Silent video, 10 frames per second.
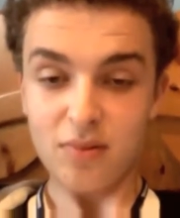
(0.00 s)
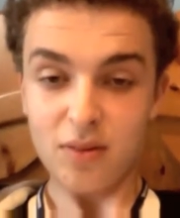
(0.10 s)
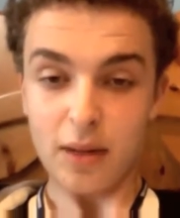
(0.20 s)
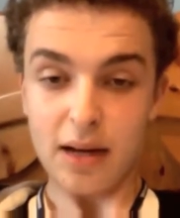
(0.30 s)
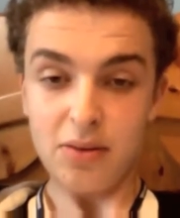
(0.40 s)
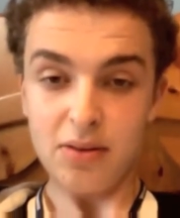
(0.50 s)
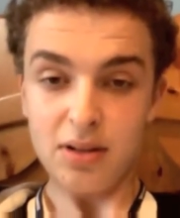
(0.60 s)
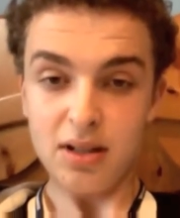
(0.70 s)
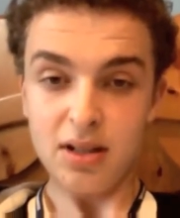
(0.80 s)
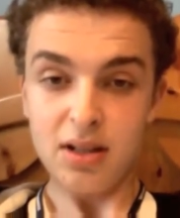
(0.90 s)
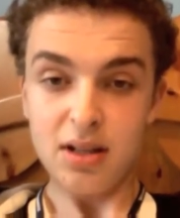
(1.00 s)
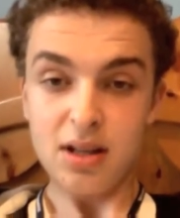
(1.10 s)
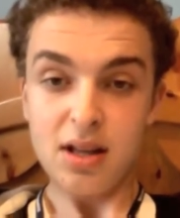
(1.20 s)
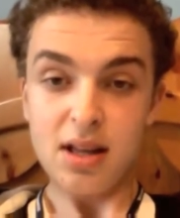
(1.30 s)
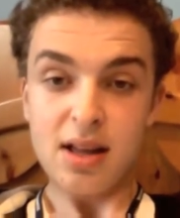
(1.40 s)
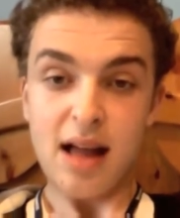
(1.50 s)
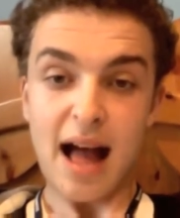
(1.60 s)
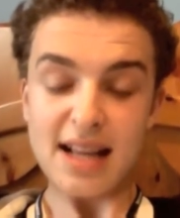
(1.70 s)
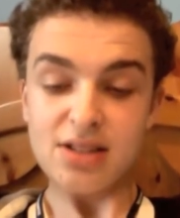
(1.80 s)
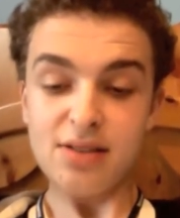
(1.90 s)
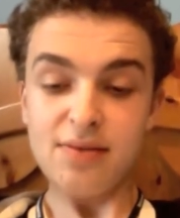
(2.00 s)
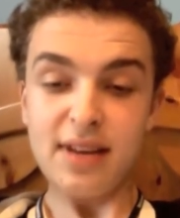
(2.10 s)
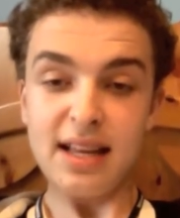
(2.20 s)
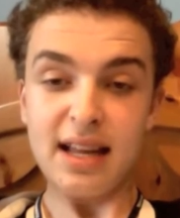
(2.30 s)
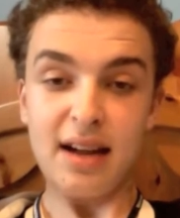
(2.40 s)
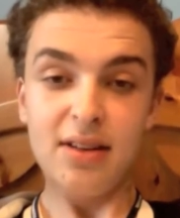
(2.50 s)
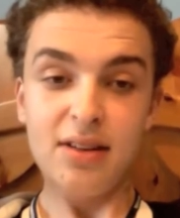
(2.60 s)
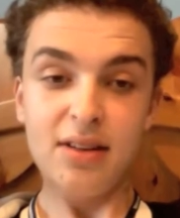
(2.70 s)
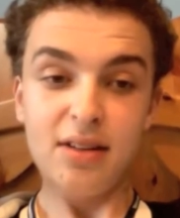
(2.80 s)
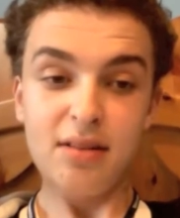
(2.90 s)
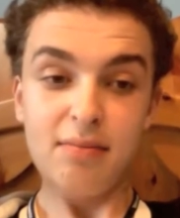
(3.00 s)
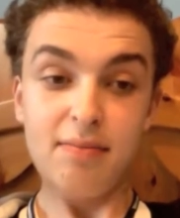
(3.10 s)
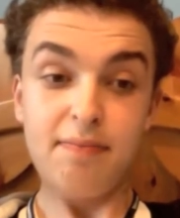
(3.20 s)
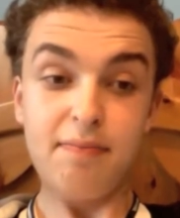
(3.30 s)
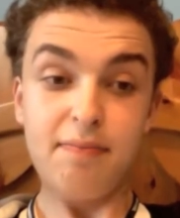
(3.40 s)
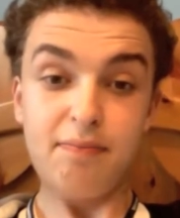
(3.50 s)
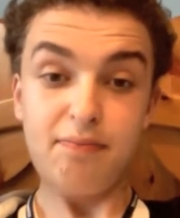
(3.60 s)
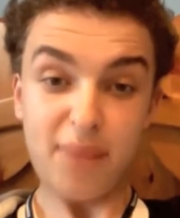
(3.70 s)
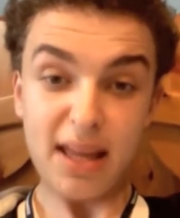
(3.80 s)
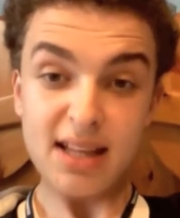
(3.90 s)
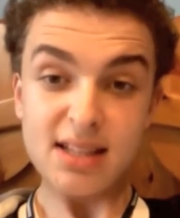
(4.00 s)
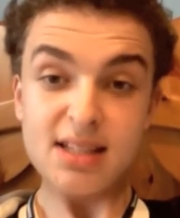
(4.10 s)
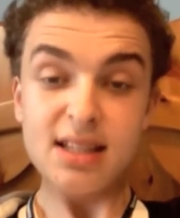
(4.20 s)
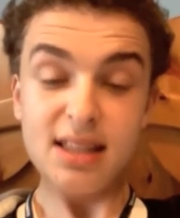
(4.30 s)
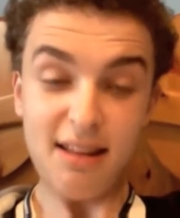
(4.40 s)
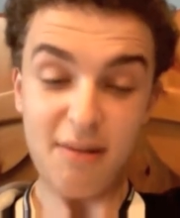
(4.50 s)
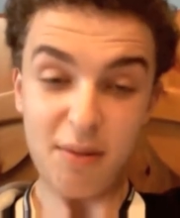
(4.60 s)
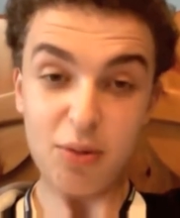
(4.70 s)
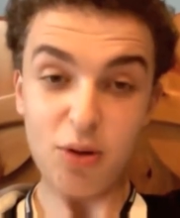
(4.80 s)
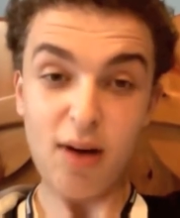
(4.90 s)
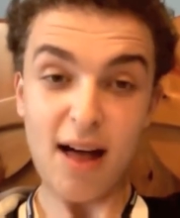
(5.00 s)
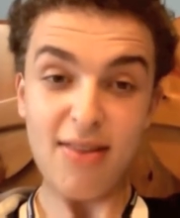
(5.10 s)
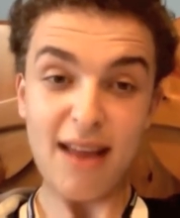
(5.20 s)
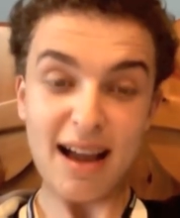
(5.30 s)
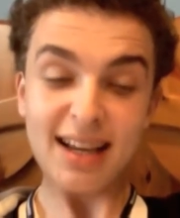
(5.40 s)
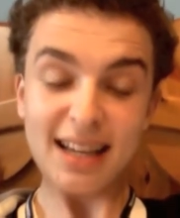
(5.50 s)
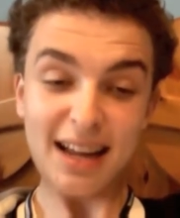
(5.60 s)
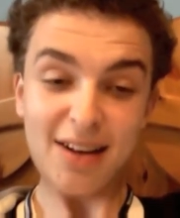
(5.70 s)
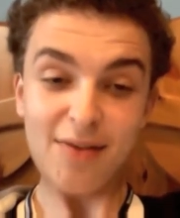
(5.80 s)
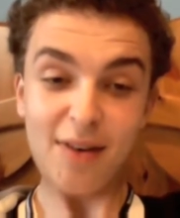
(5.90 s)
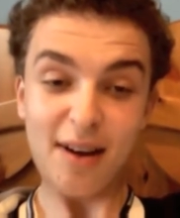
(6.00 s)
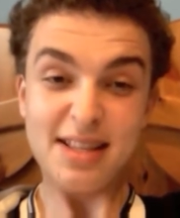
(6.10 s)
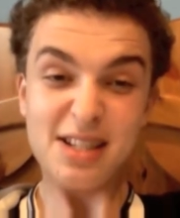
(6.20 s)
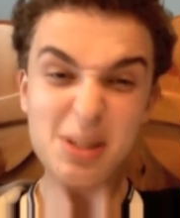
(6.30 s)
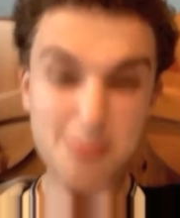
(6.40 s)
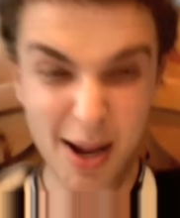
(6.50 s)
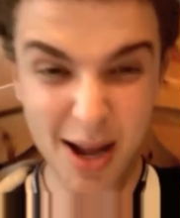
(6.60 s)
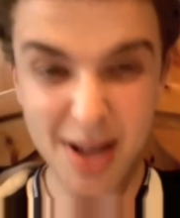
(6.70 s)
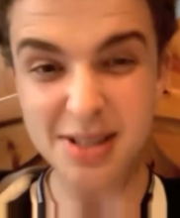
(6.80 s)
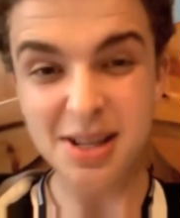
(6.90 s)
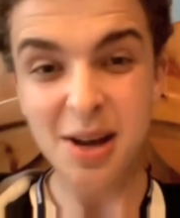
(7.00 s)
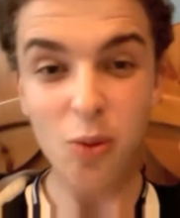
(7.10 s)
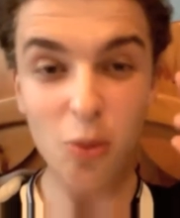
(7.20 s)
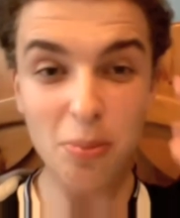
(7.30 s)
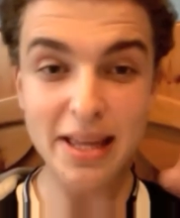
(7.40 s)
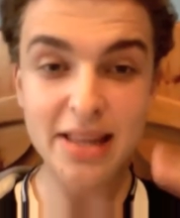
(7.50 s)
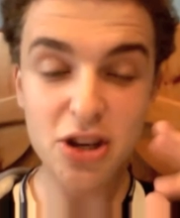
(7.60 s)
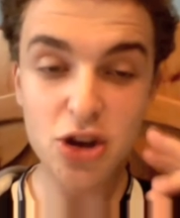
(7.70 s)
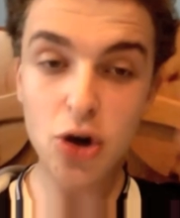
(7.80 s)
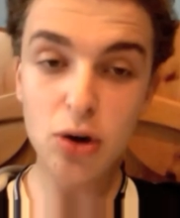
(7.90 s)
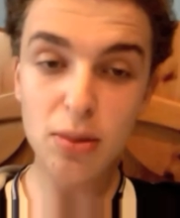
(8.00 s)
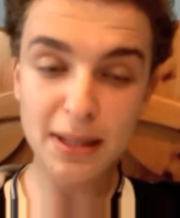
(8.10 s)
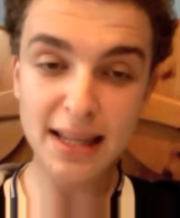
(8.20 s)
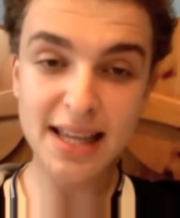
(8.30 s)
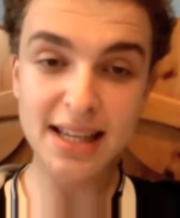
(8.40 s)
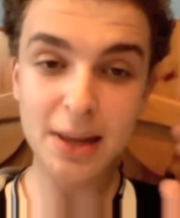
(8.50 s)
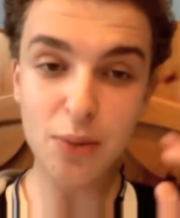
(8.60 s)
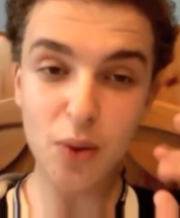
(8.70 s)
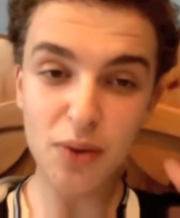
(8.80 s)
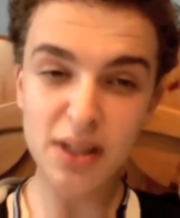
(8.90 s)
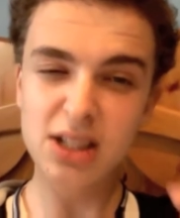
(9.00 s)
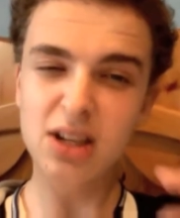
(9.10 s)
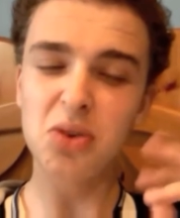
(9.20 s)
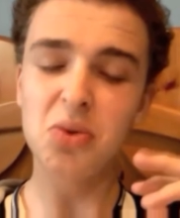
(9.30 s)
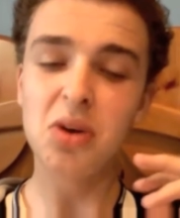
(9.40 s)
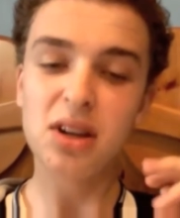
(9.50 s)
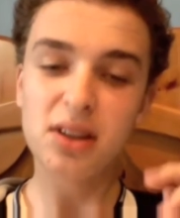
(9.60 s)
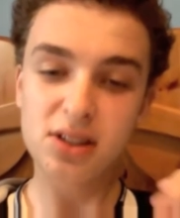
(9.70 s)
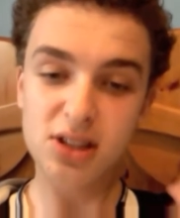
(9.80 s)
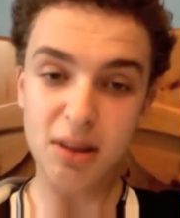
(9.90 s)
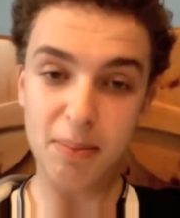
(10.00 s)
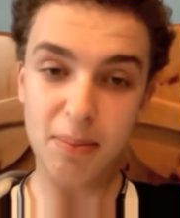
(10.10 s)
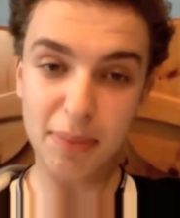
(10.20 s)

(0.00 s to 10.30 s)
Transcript: well, Aston Villa beat Liverpool, and that clarified that Spurs will be in the Europa League, and they won't need to go to the